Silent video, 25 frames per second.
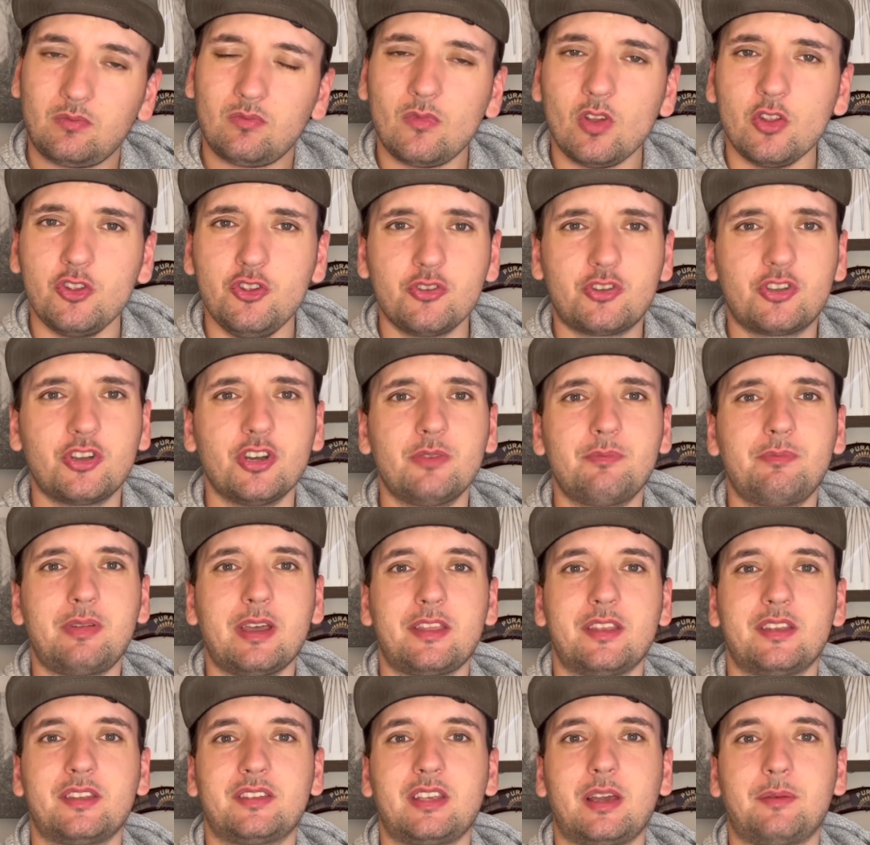You could
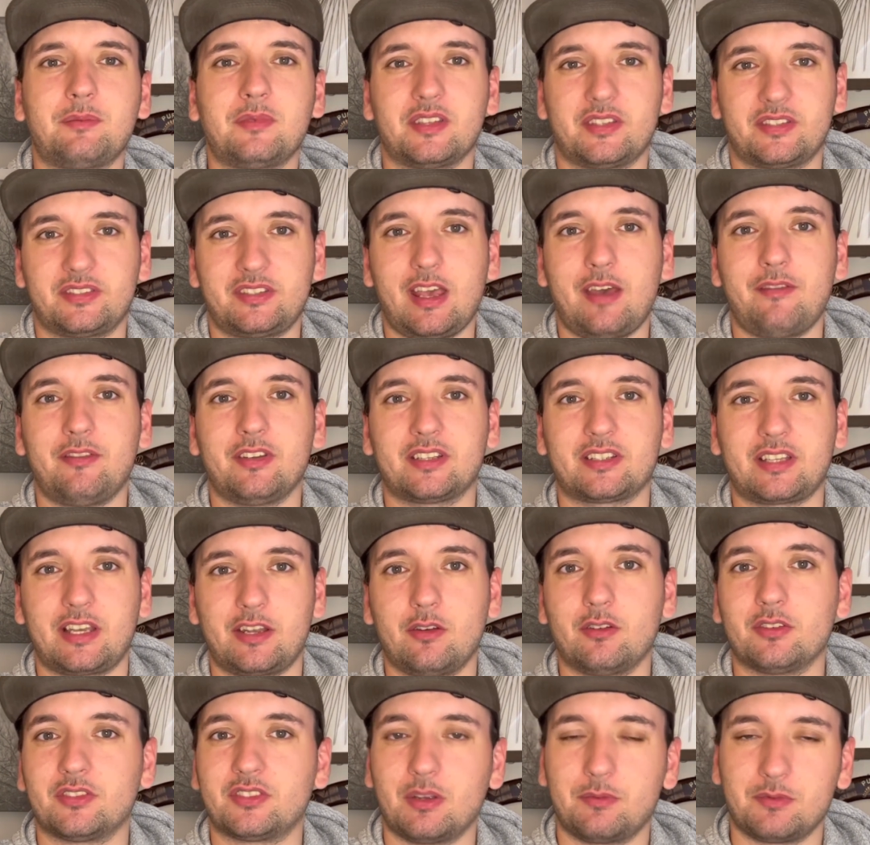bet this up to 7, because I
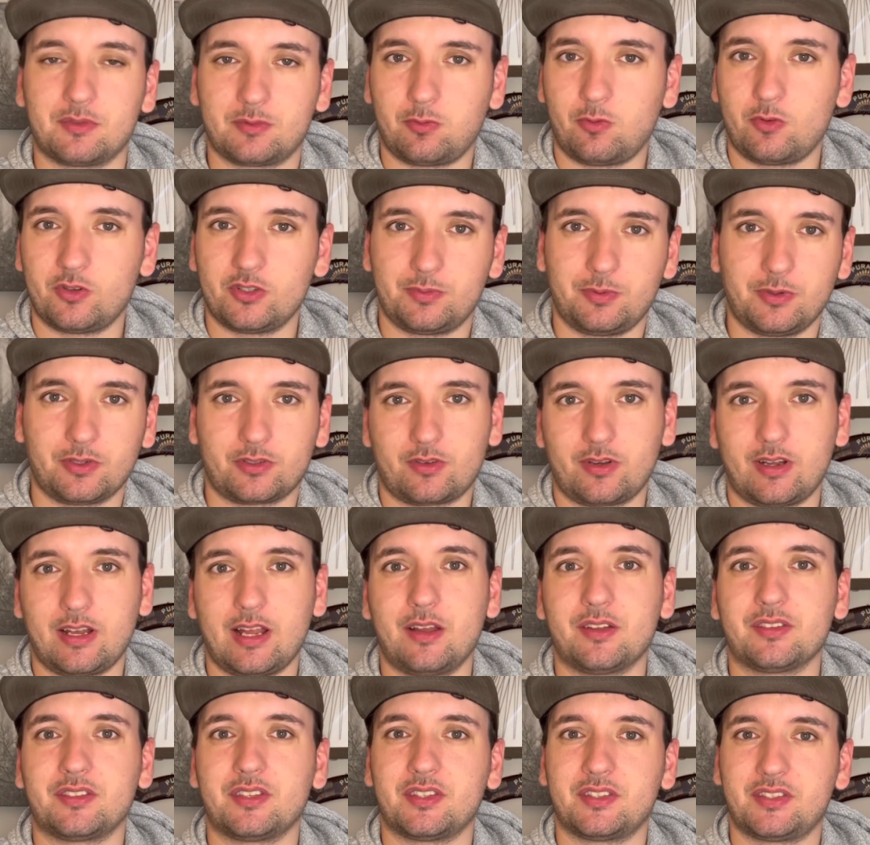know some sports books right
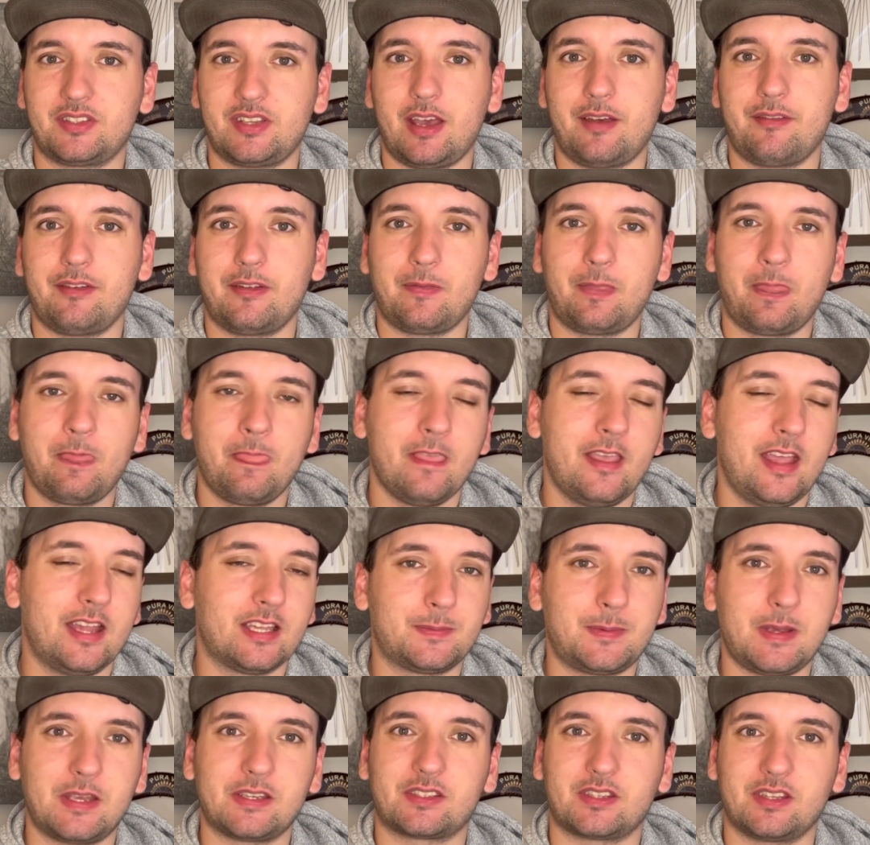now it's 7.
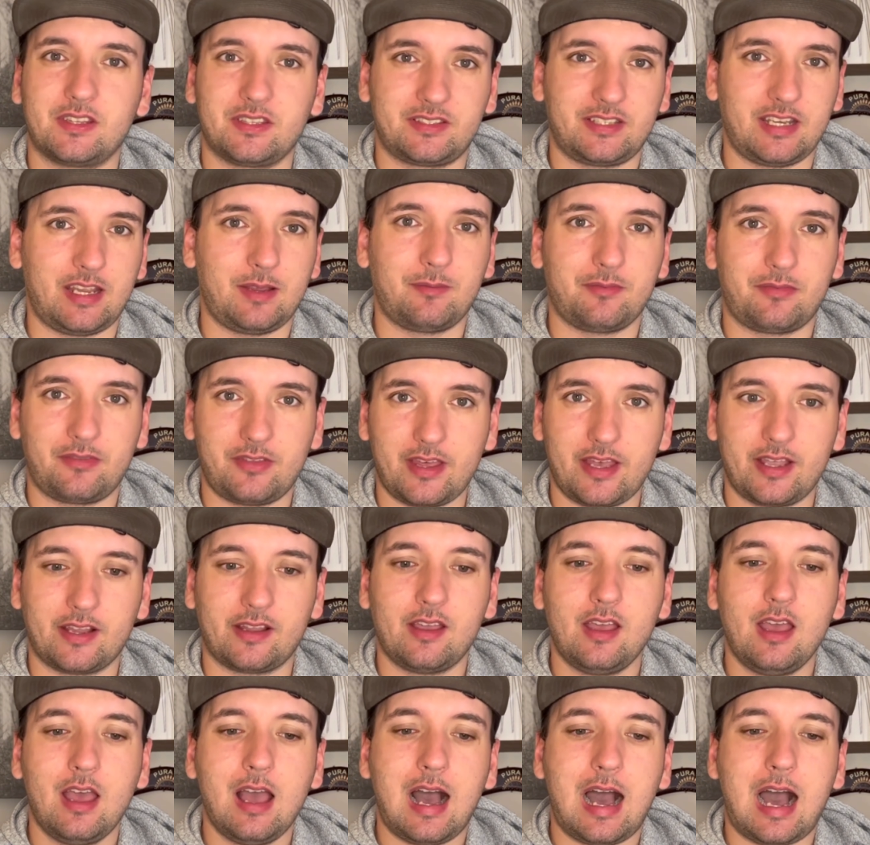It's basically the same
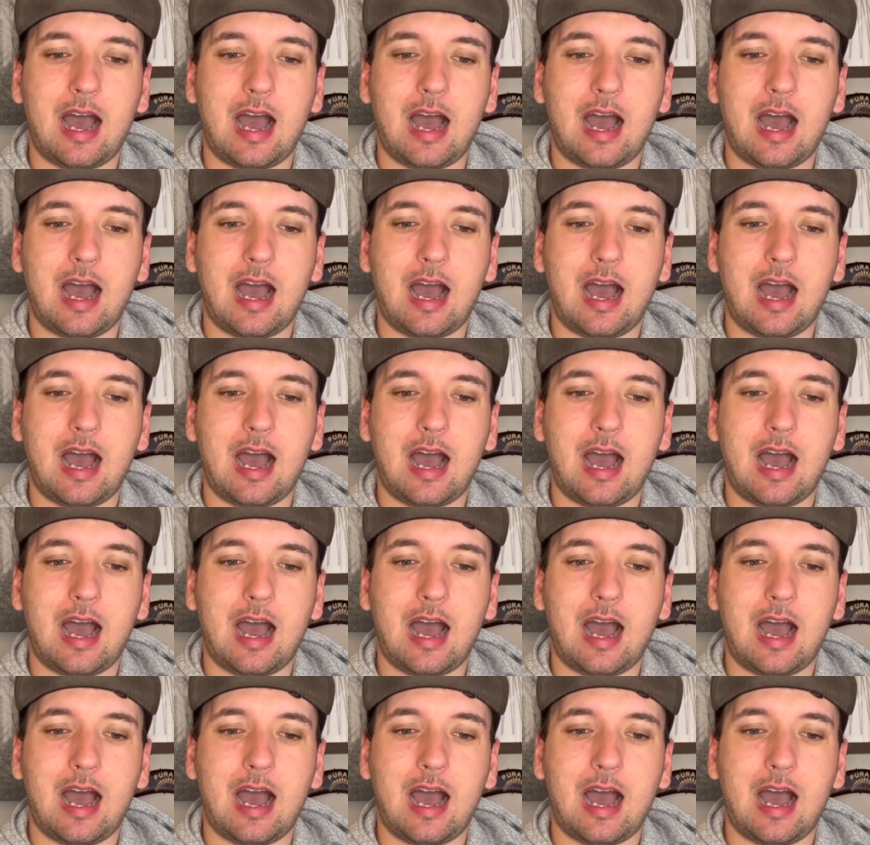thing.